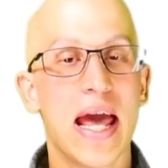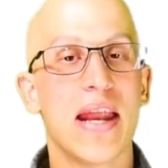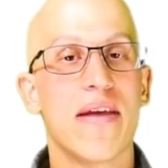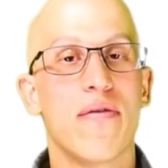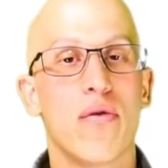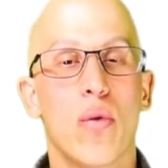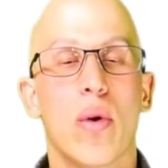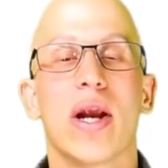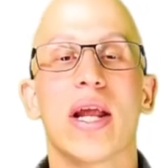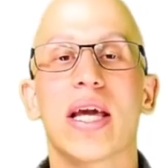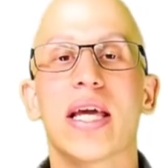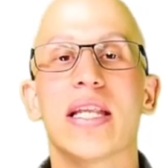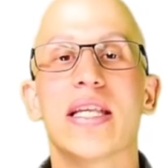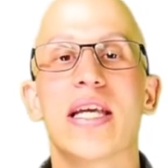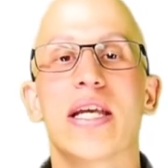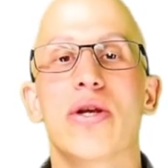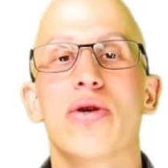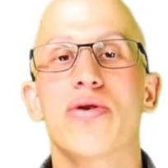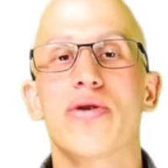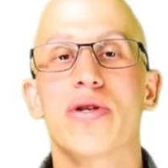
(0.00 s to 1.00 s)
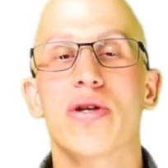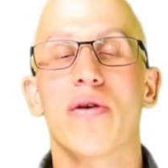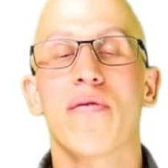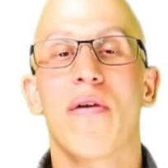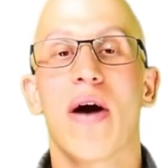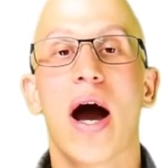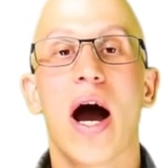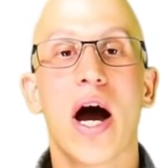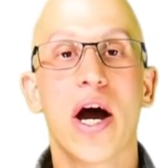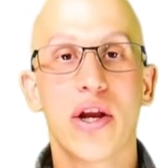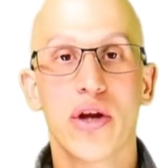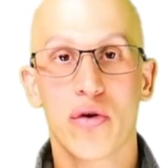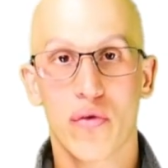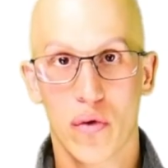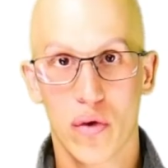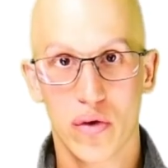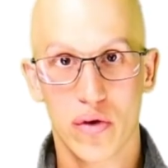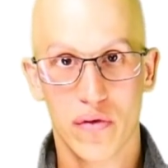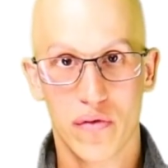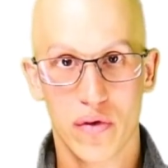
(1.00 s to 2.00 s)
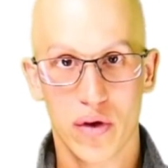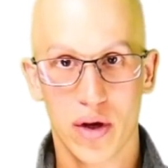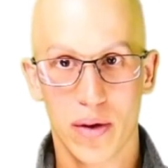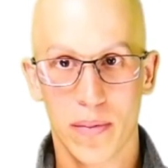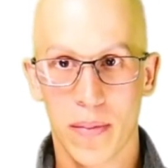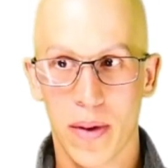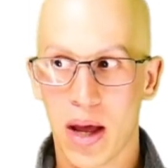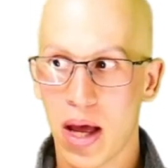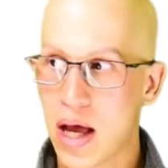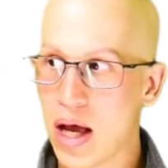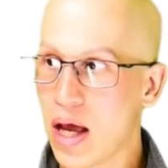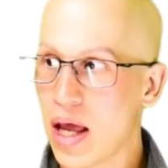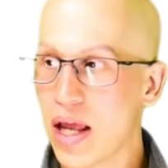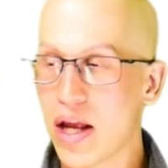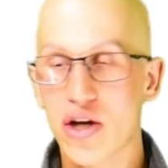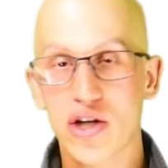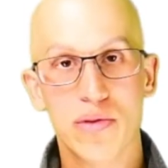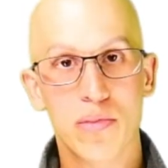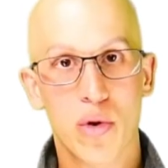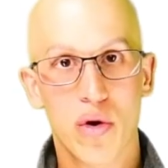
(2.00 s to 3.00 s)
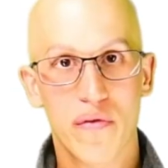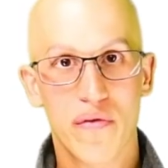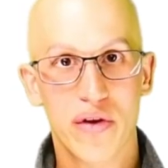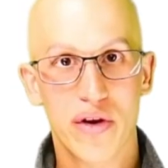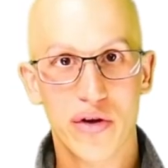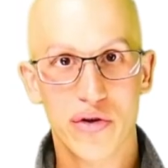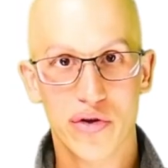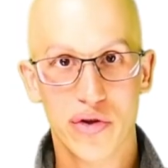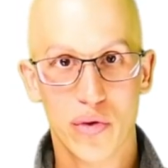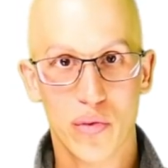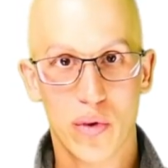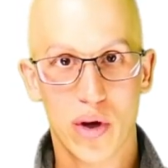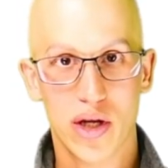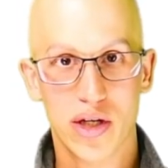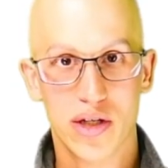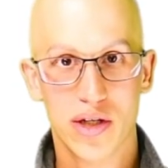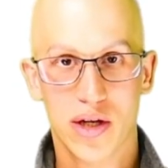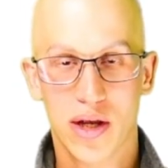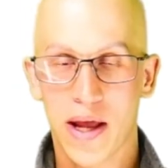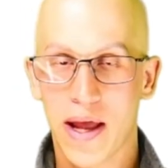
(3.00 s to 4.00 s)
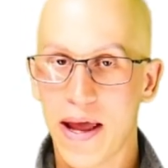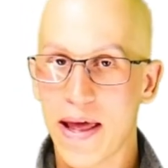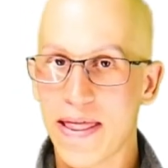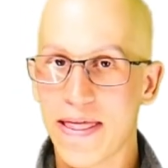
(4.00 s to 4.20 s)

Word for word: And if you want to continue yourself on your road to freedom, here's more videos to watch.